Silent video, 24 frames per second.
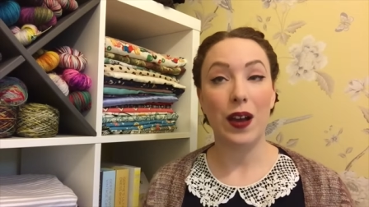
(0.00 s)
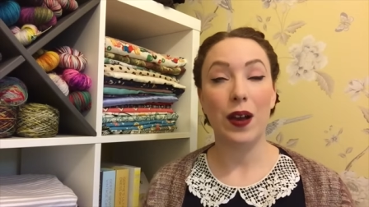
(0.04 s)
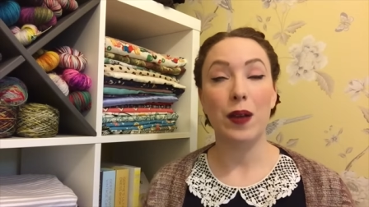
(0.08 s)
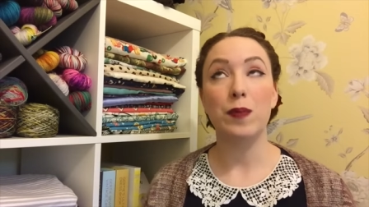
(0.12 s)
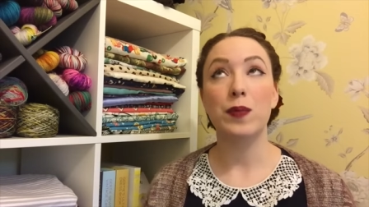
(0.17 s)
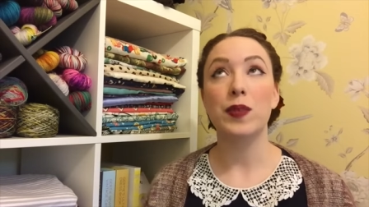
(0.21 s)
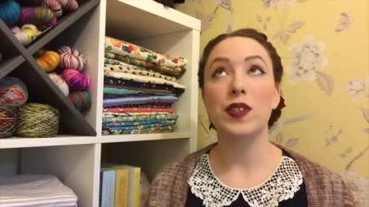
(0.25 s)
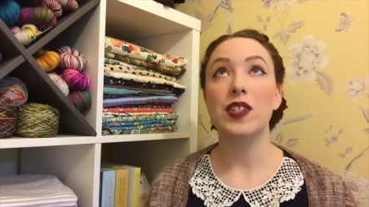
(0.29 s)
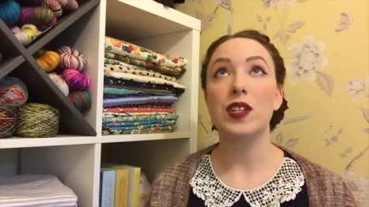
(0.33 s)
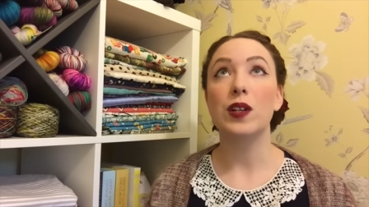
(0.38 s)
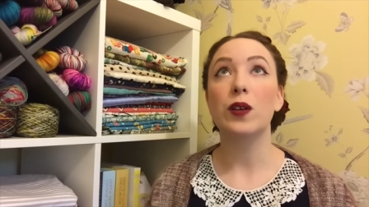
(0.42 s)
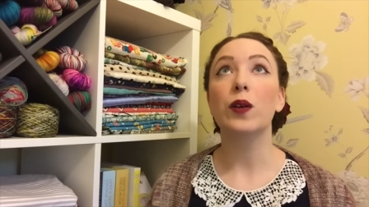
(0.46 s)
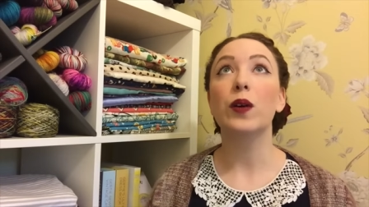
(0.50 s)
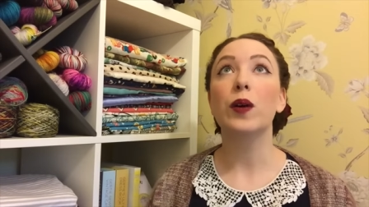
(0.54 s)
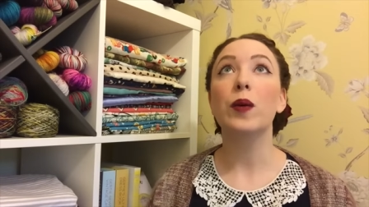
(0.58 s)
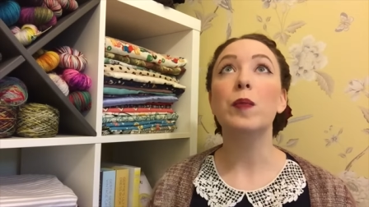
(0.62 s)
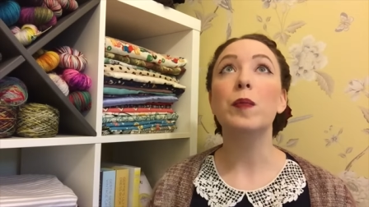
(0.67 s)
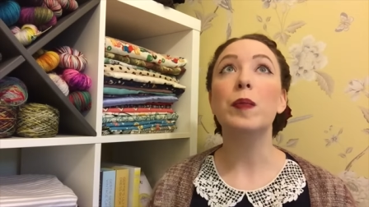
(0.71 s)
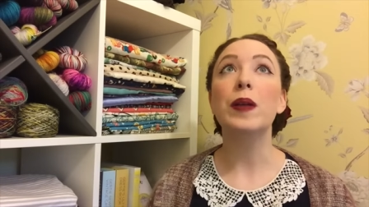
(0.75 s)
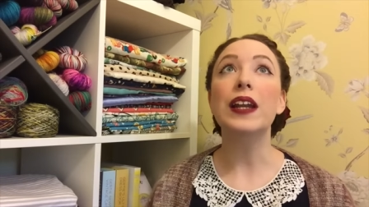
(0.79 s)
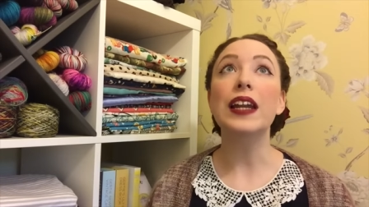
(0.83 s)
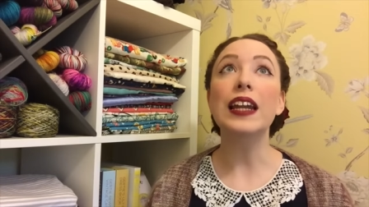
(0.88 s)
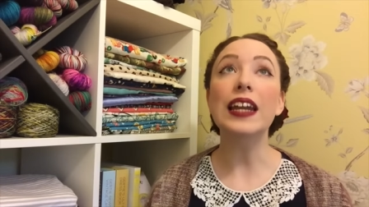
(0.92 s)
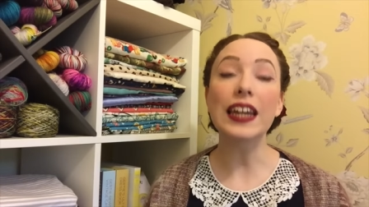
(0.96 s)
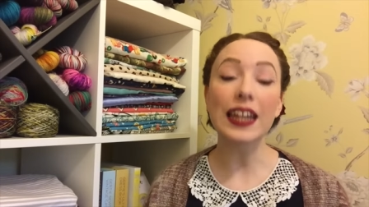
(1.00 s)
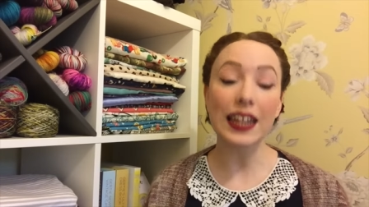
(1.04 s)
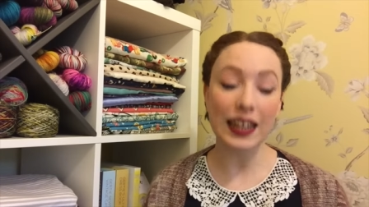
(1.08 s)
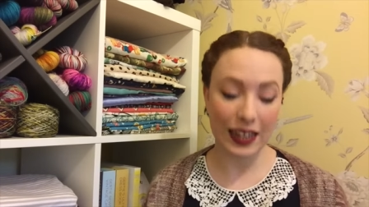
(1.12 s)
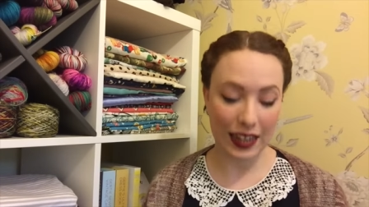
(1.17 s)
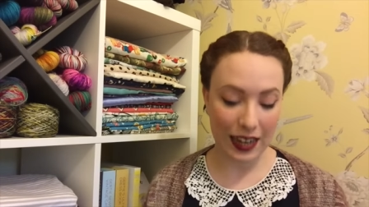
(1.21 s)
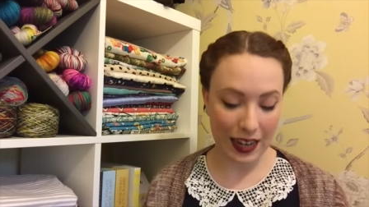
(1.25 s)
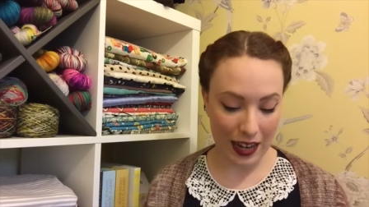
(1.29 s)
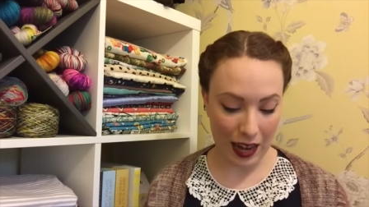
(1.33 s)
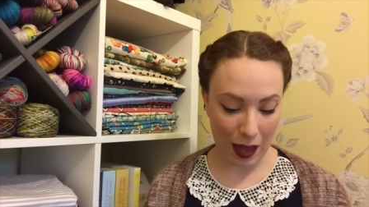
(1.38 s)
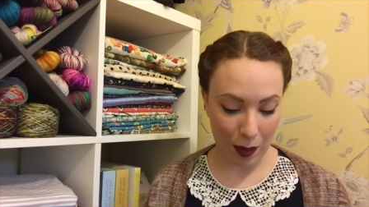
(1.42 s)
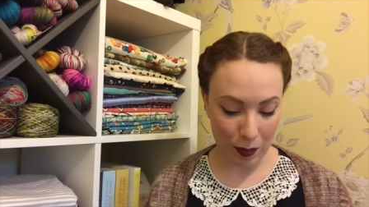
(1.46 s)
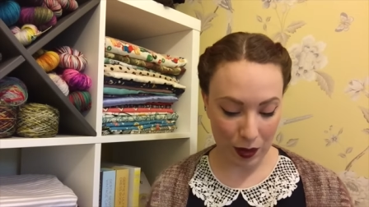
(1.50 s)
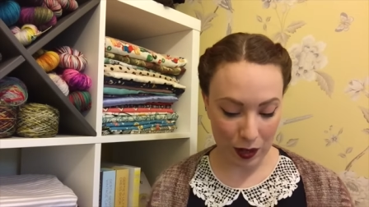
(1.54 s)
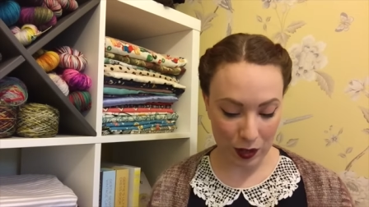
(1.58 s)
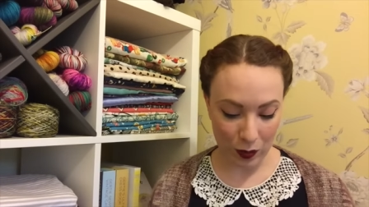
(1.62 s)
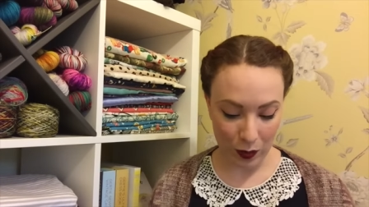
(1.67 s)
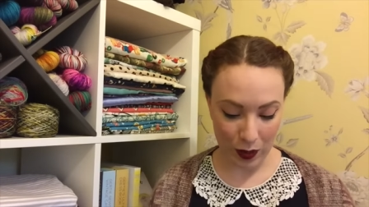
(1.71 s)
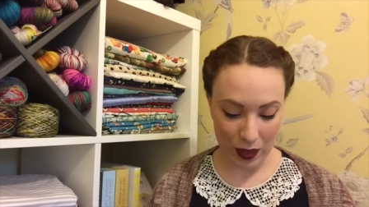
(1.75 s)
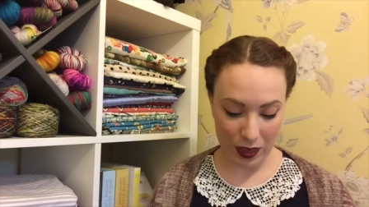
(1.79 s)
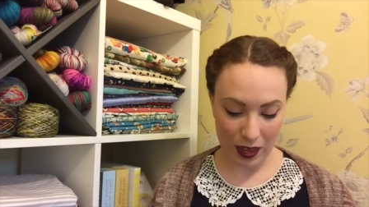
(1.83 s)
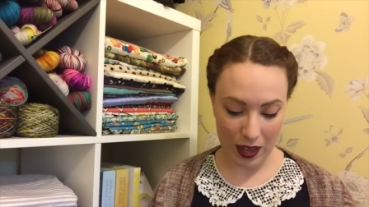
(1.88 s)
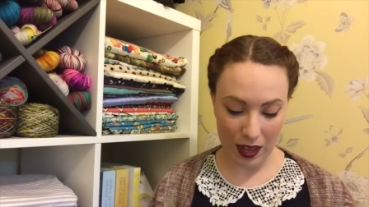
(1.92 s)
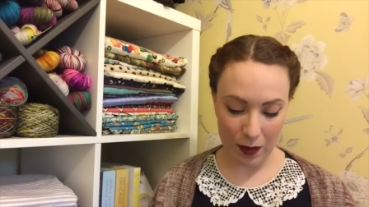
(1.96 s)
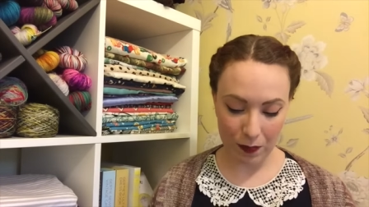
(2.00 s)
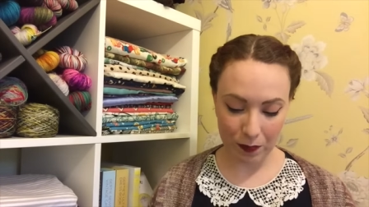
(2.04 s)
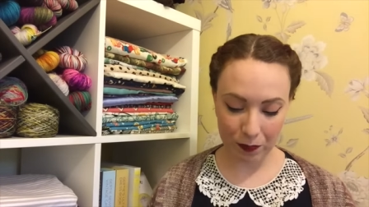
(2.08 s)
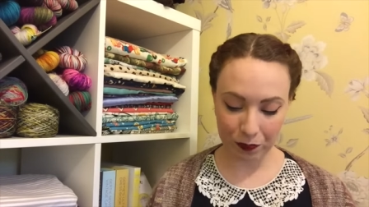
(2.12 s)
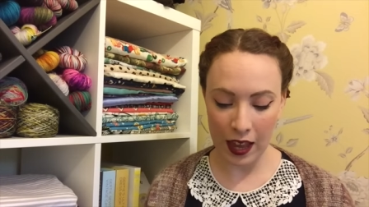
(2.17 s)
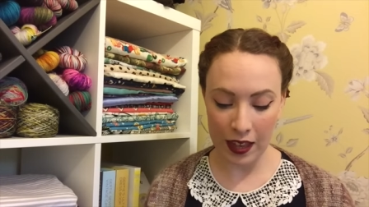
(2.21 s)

I'm still completely enamored with it.